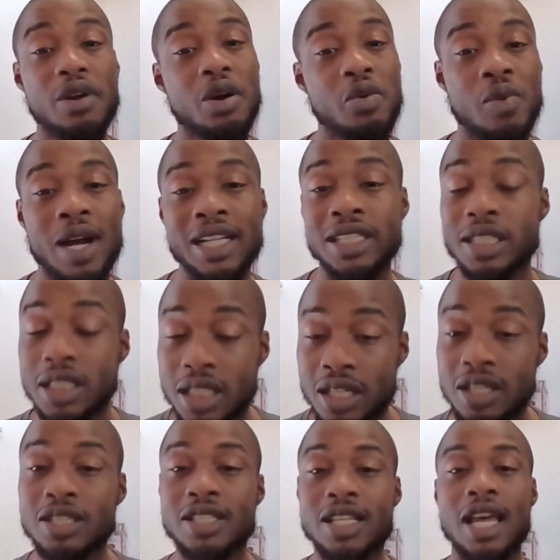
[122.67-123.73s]
Hawaiian
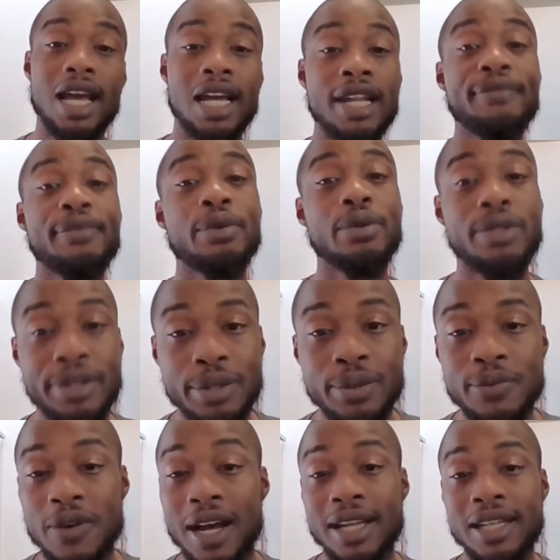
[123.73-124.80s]
shirts, and if you do
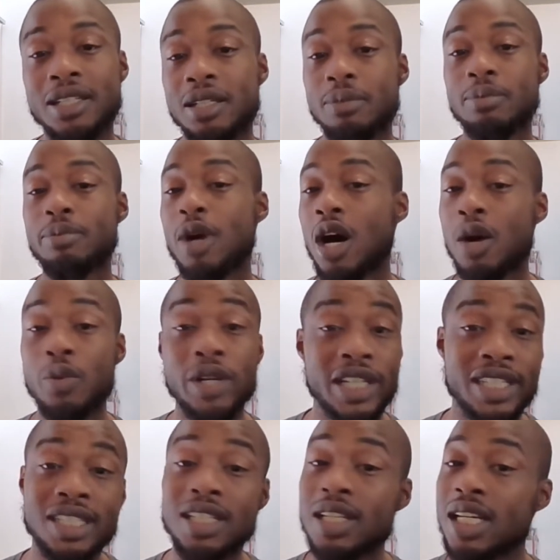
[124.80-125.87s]
find them,
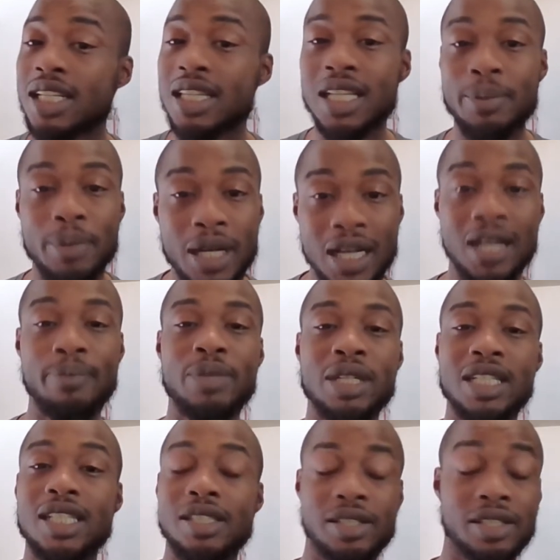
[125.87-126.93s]
always look them up
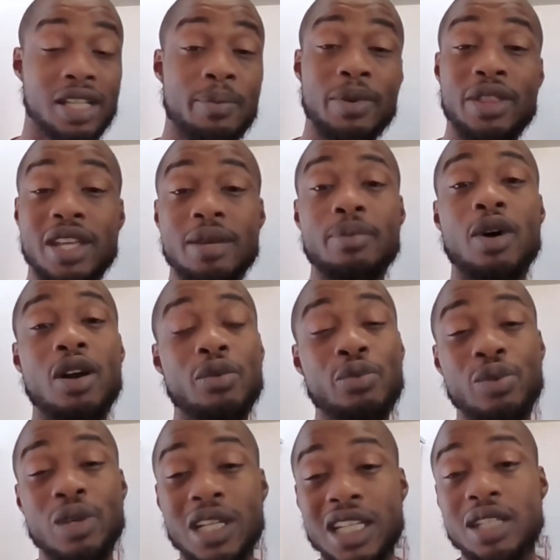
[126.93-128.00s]
because some of them are
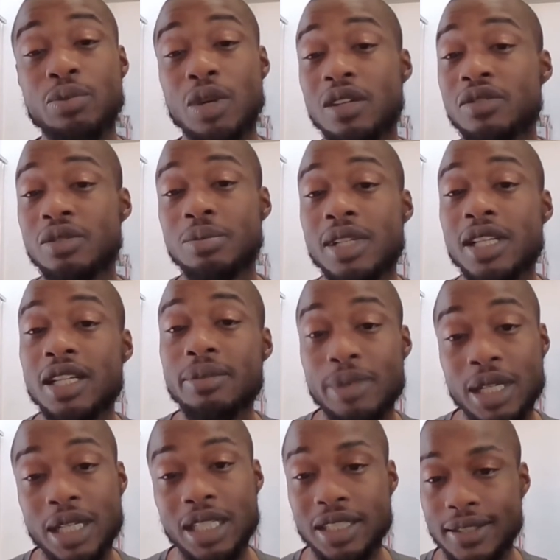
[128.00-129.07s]
really worth some good
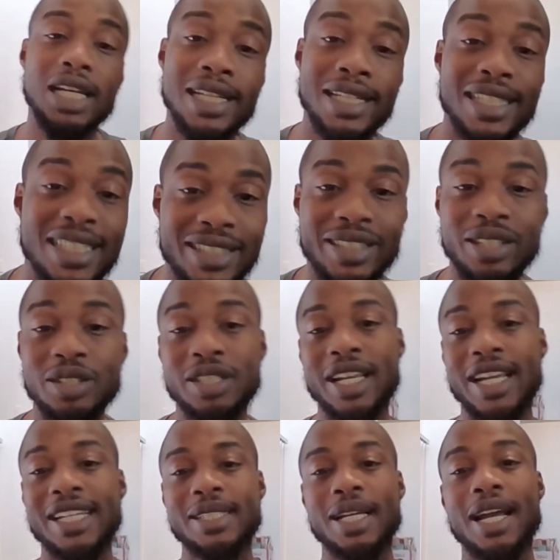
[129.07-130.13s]
money. In this shirt's
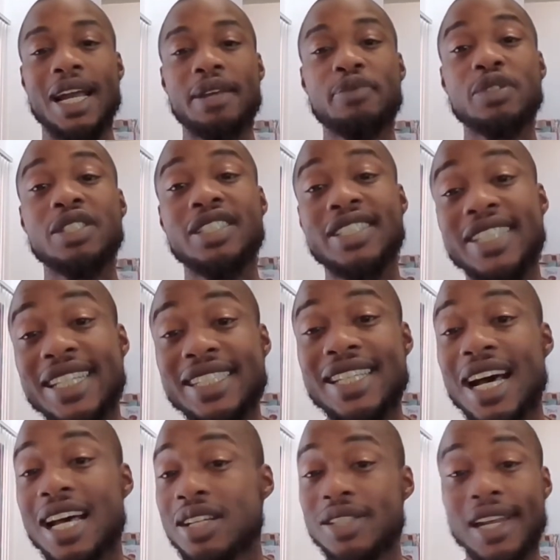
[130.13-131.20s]
case, I got it for
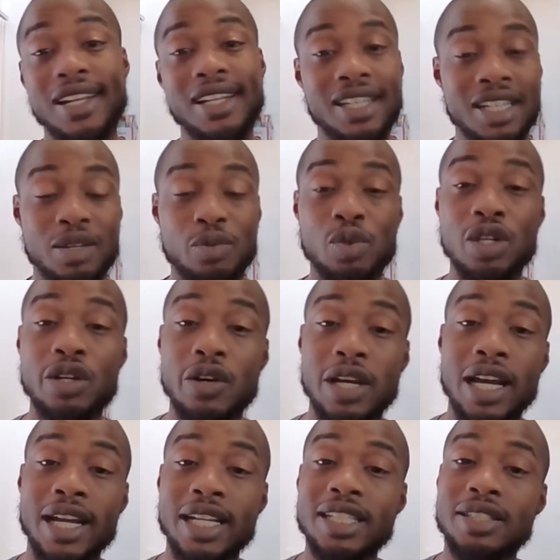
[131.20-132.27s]
$6 at a Goodwill,
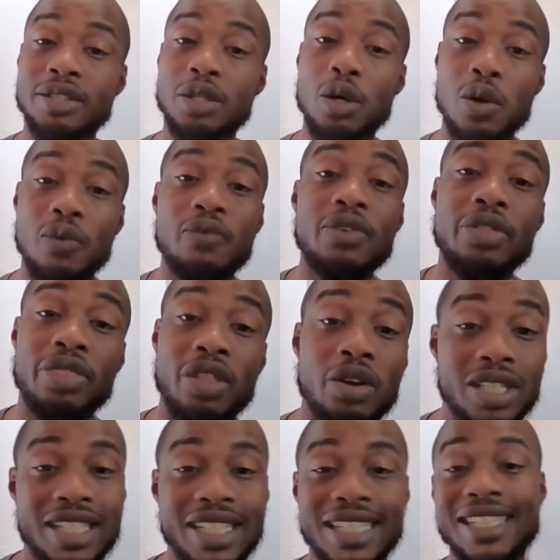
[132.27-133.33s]
and it sold for
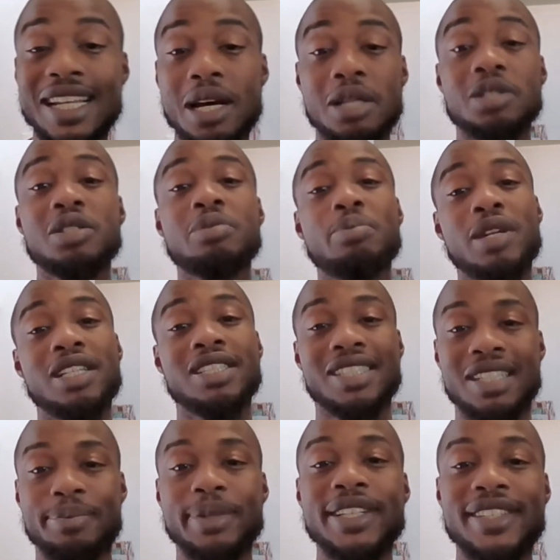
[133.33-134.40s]
$13 plus
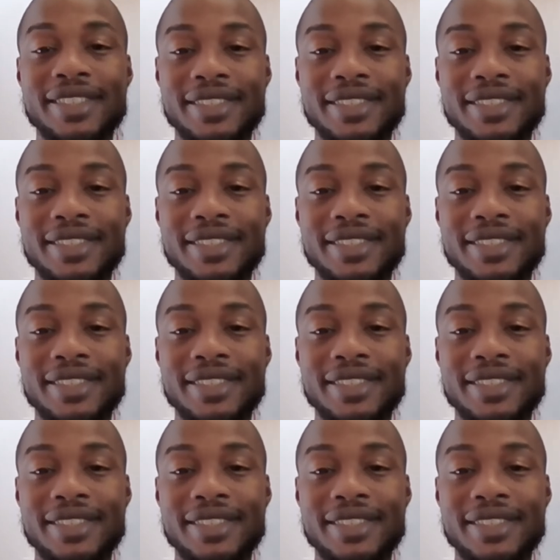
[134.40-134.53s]
shipping.